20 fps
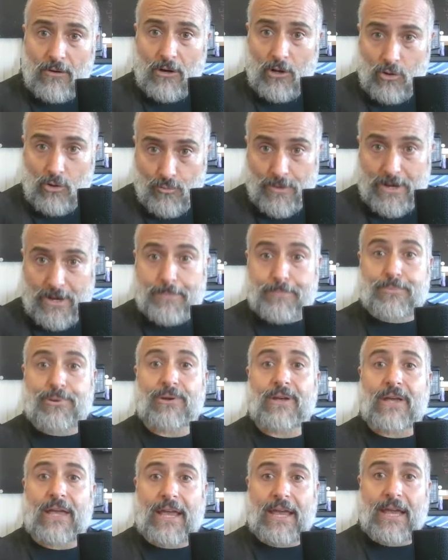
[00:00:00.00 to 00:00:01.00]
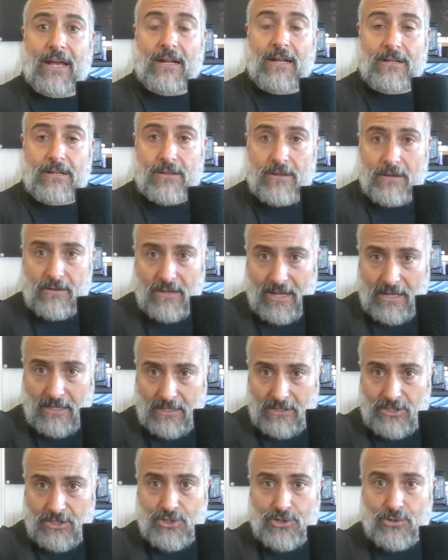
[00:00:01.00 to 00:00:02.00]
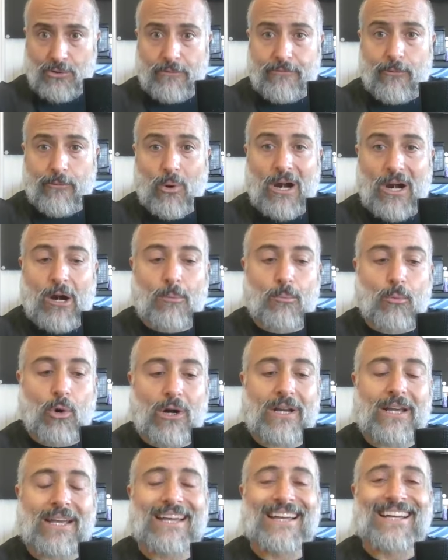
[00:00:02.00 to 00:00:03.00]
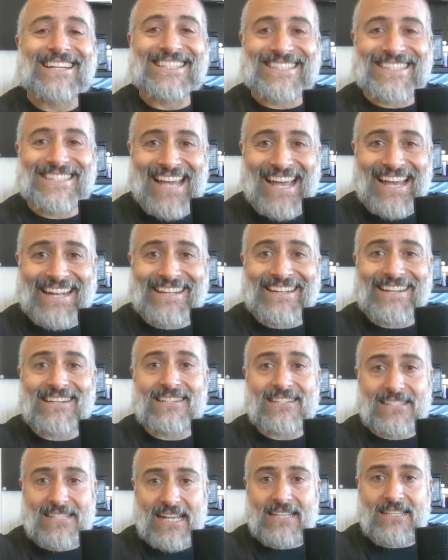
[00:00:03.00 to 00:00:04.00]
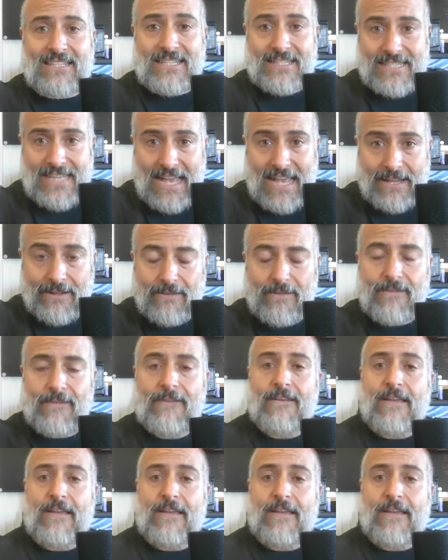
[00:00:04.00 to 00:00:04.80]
grip and additional forearm work, 10 sets of 10.